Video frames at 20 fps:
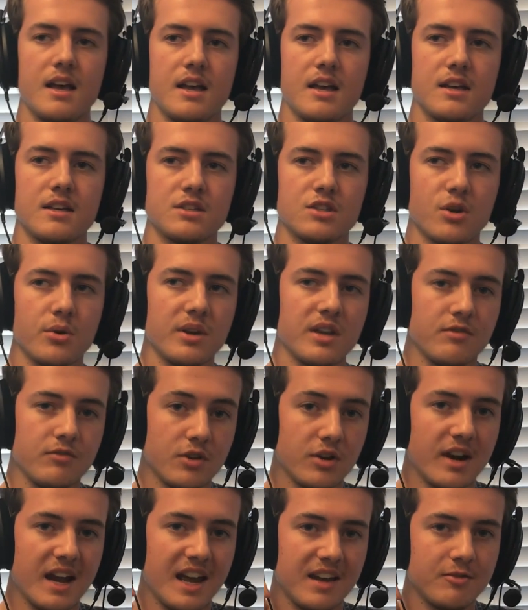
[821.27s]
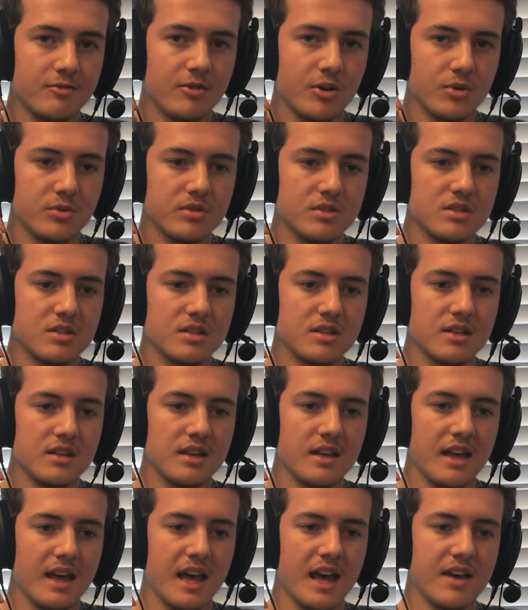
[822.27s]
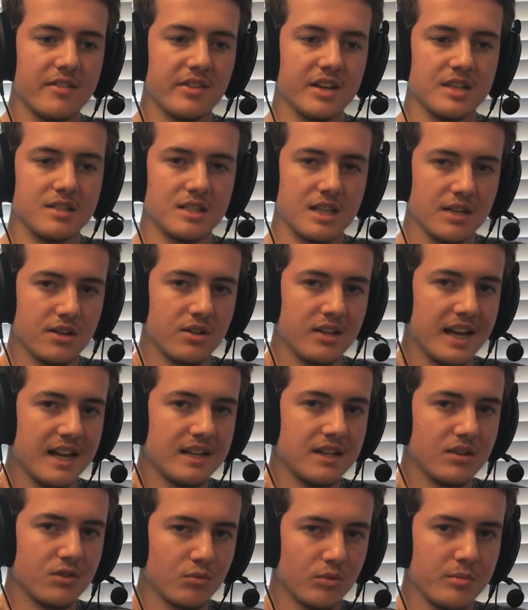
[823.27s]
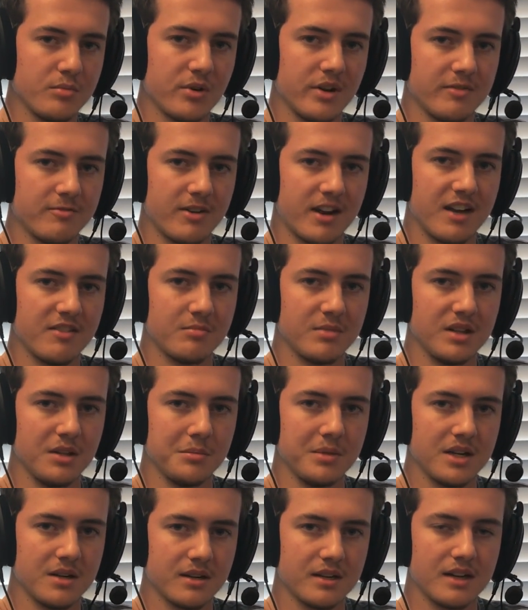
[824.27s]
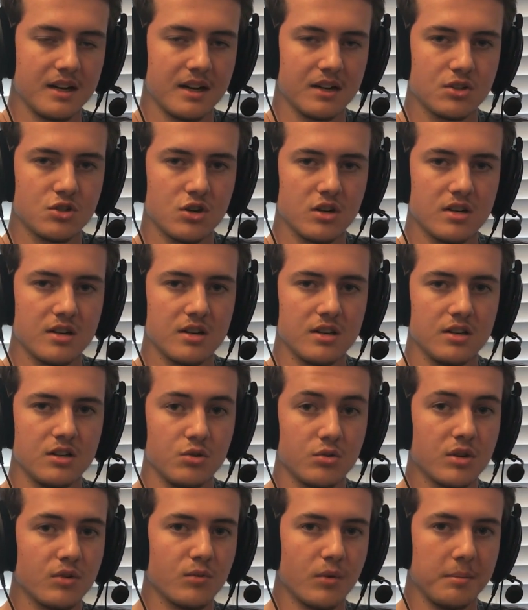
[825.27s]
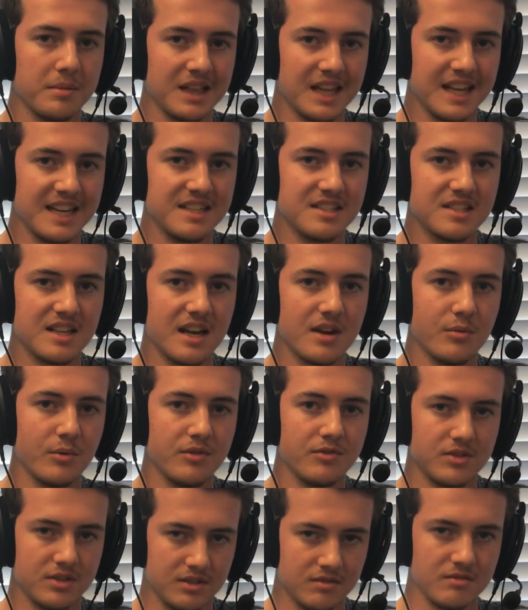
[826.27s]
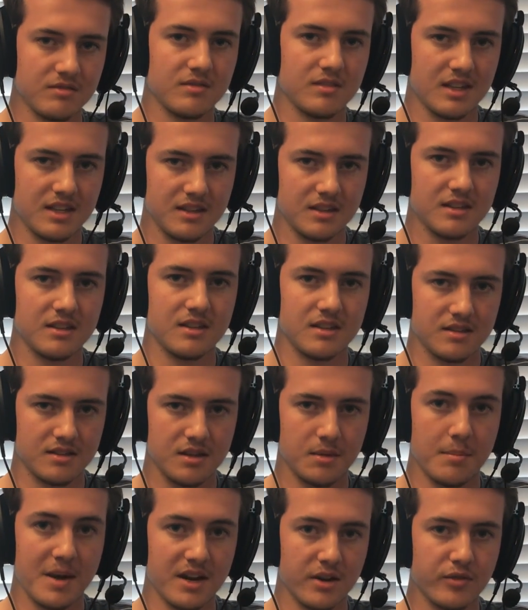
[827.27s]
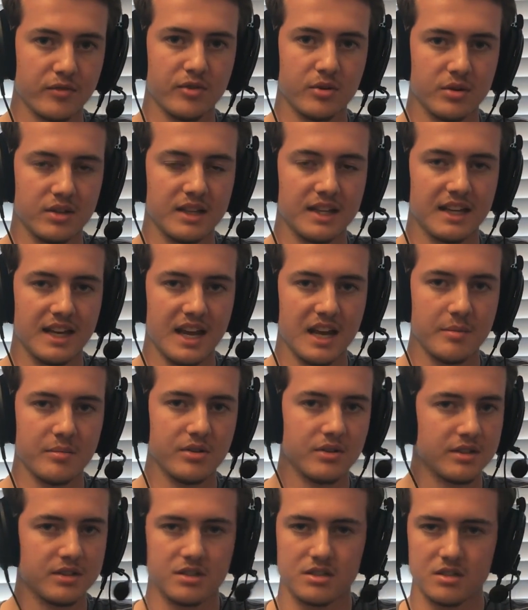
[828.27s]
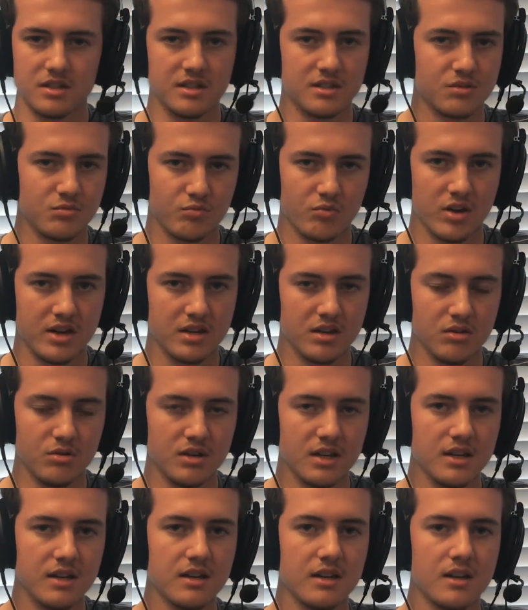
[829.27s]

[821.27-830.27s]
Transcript: So if your headphones have a single-ended 3.5 millimeter connection, you can replace that with the microphone and the cable. It's one unit.